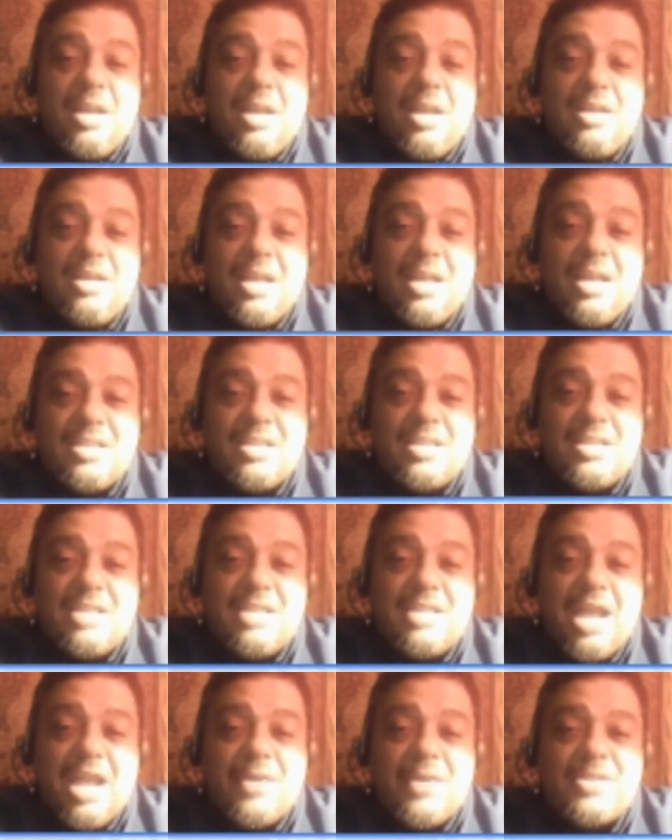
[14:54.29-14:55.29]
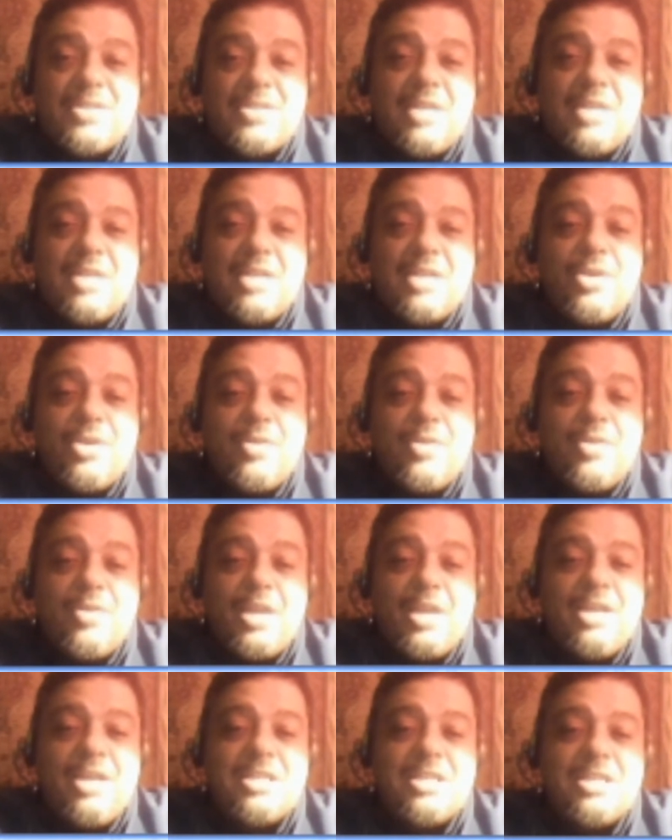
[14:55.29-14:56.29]
and excess calories that I
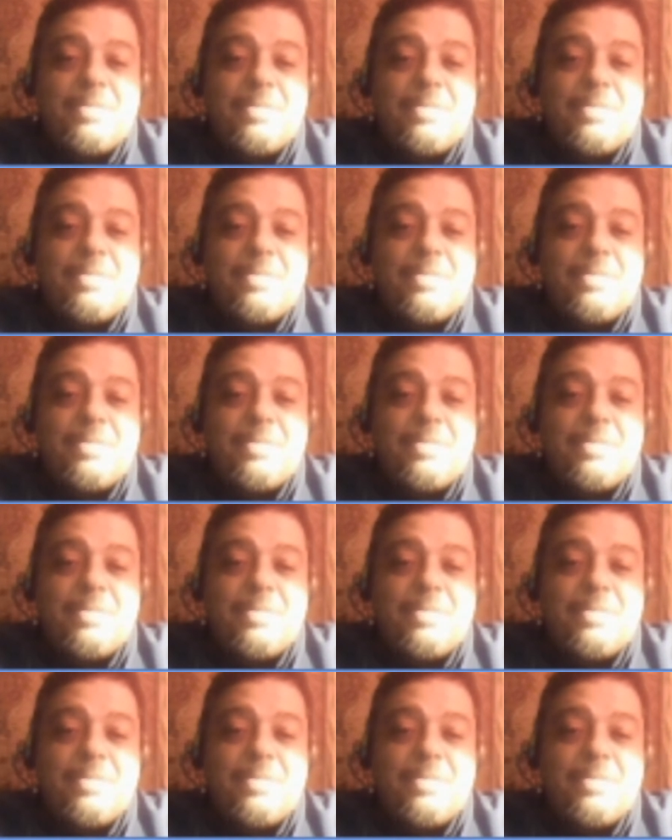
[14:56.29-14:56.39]
don't need.